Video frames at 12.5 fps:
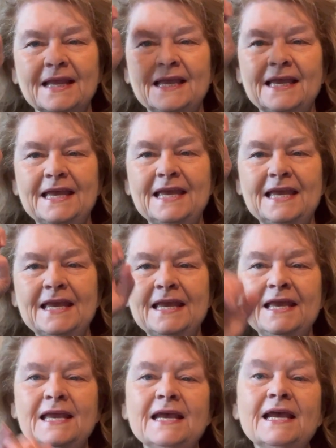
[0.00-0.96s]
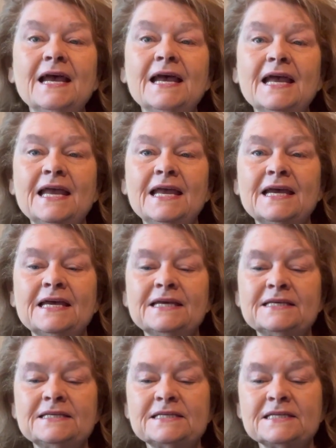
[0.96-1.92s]
He
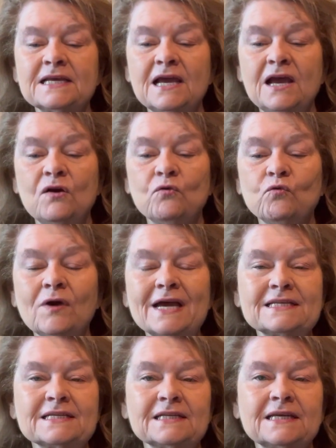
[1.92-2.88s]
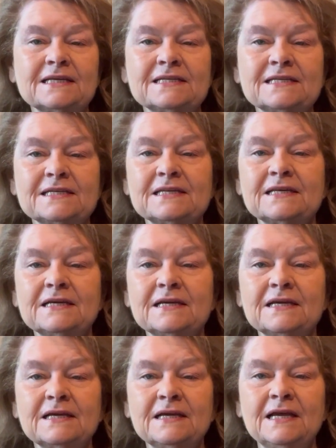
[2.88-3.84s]
is restless.
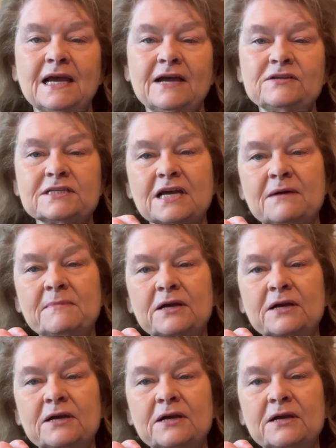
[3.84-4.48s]
Just got my